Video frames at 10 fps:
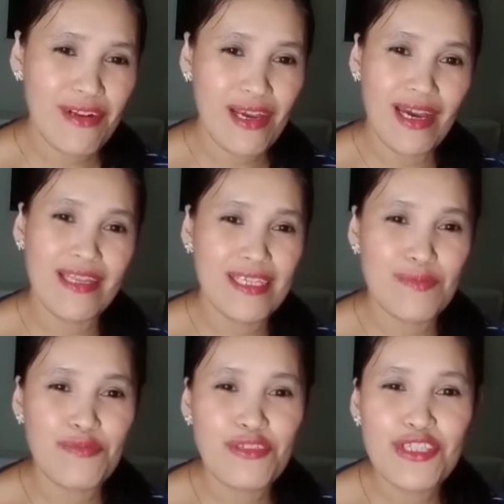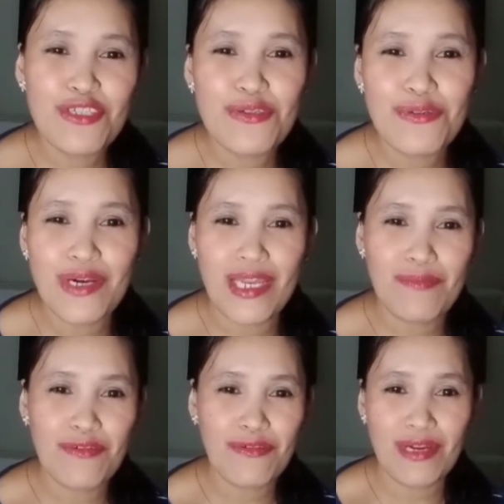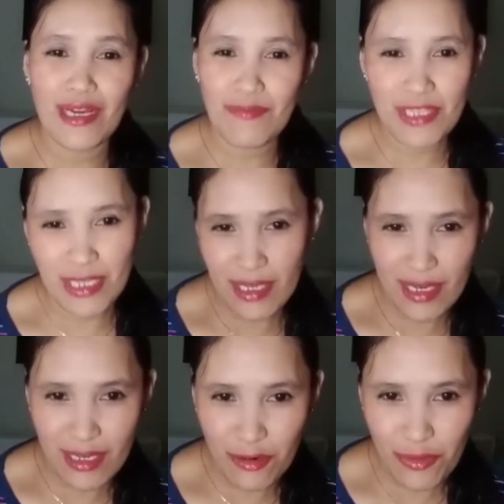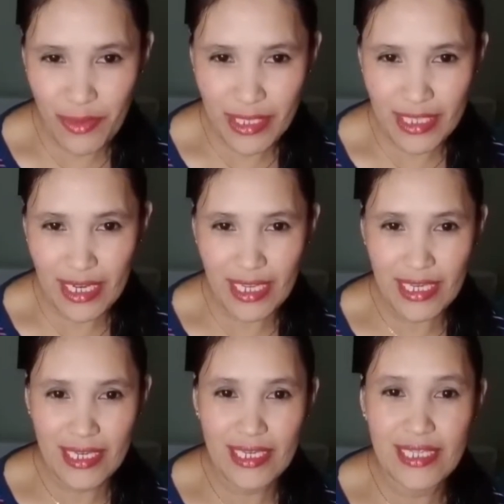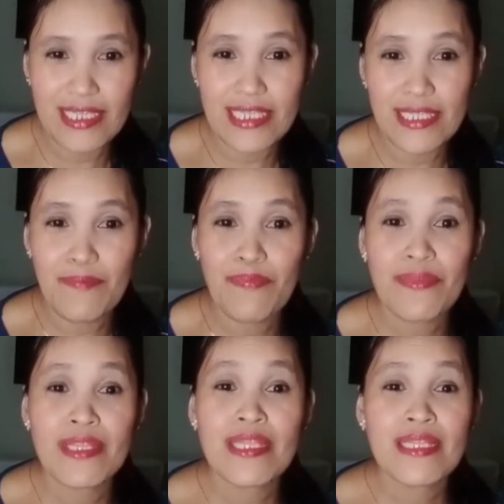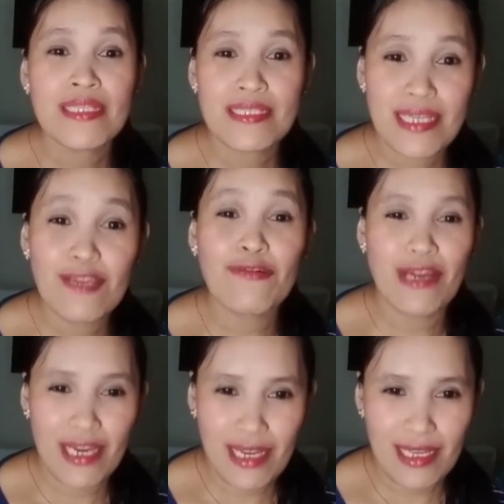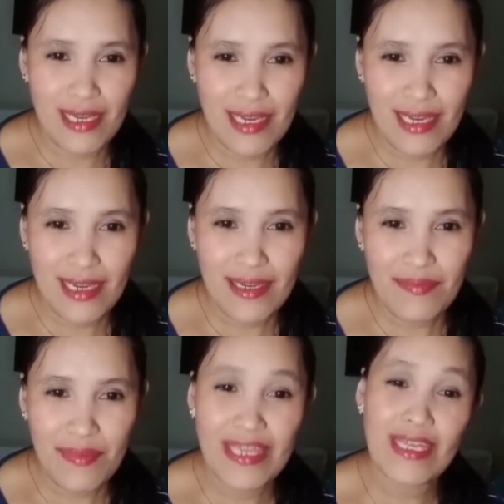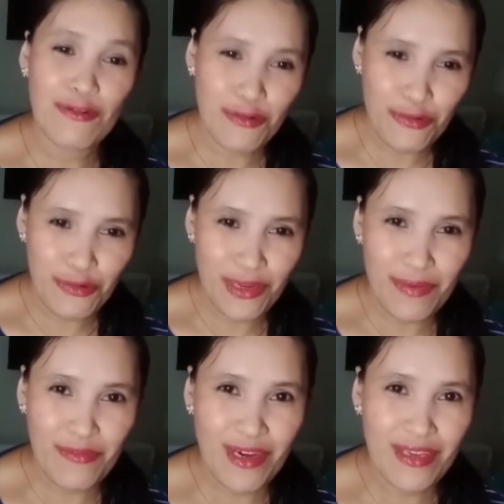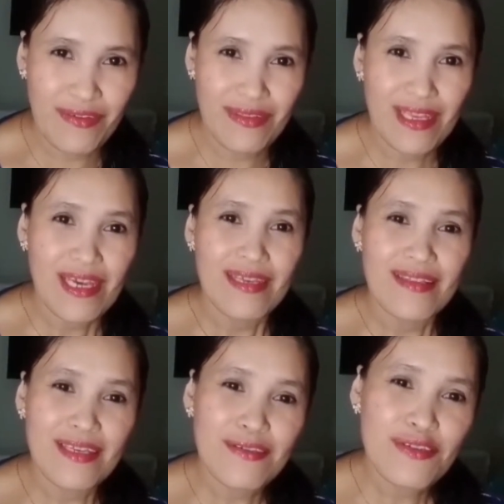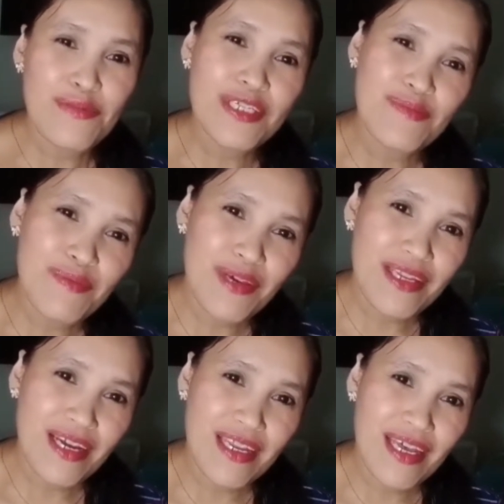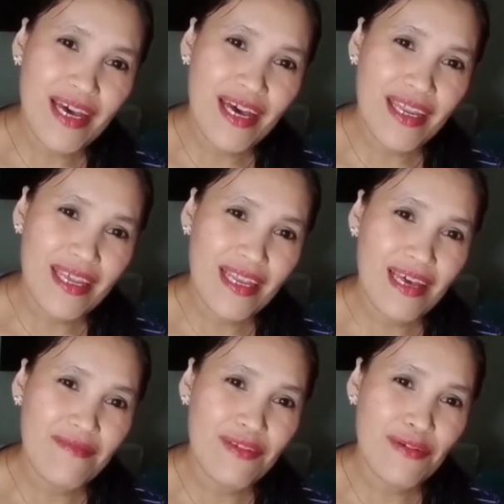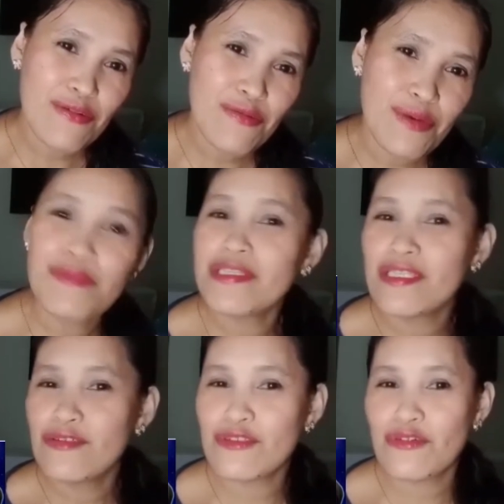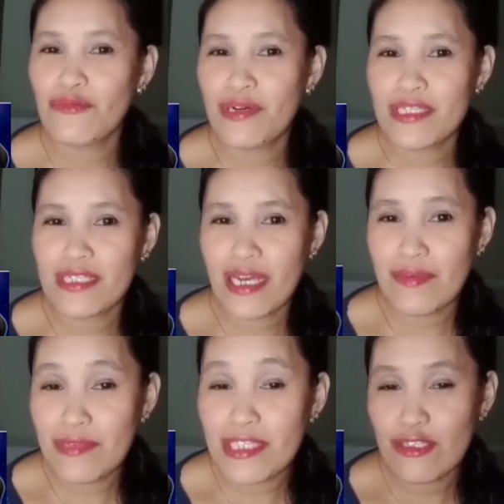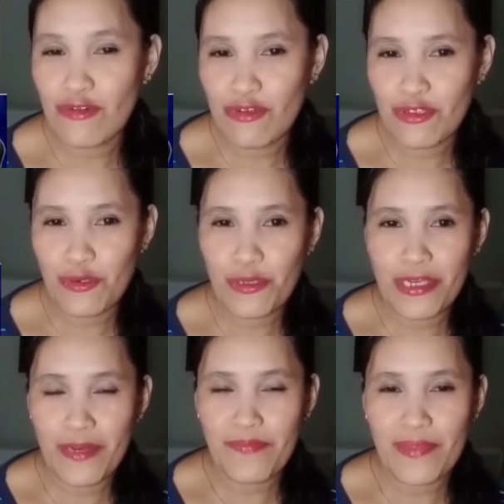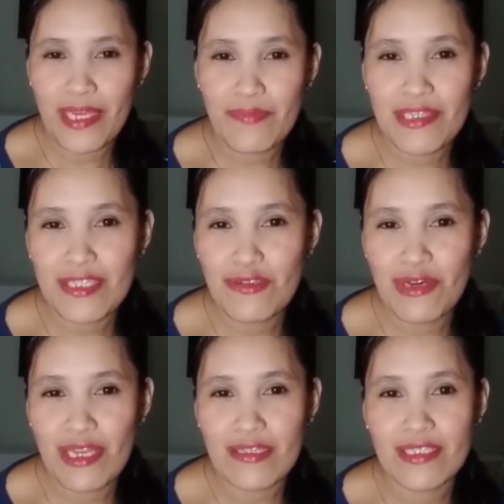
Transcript: God has put you, alam kong gagamitin ka ni Lord mightily in sa lugar na kinaroroonan mo ngayon. Thank you so much, Mami Adarna. And I love you. We miss you so much. I miss you also. Yeah. I miss you a lot.